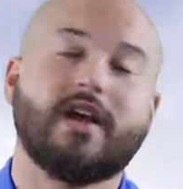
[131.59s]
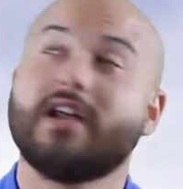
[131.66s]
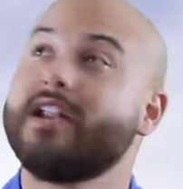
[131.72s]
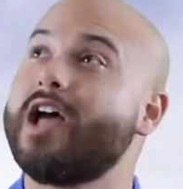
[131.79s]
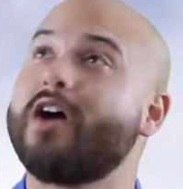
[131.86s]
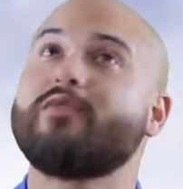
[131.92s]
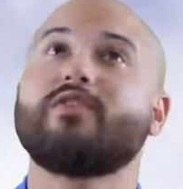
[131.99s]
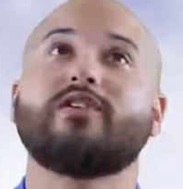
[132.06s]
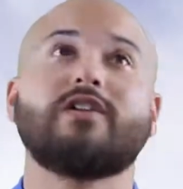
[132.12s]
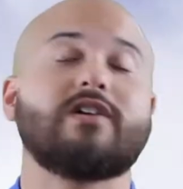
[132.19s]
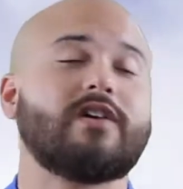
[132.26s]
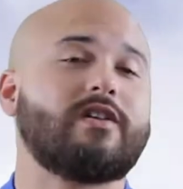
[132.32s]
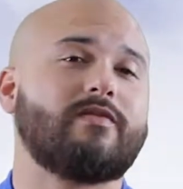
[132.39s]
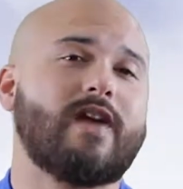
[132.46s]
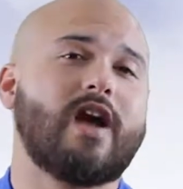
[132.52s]
Now, if you're
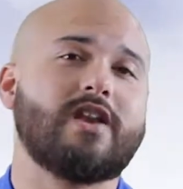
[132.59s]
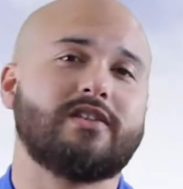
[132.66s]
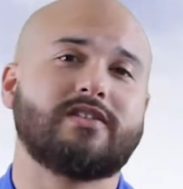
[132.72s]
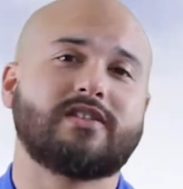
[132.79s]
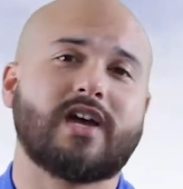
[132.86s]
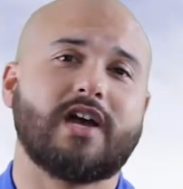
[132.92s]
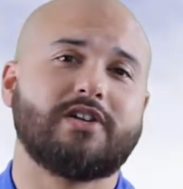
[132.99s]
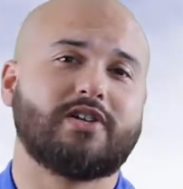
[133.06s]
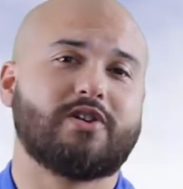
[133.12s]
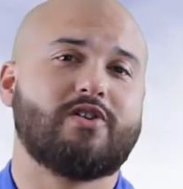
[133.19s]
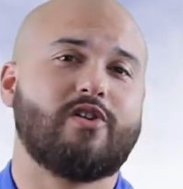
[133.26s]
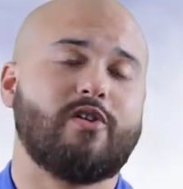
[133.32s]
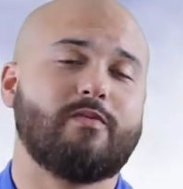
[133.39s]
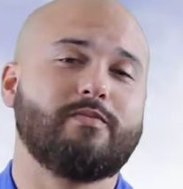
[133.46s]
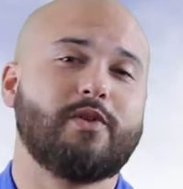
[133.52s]
looking around inside your home,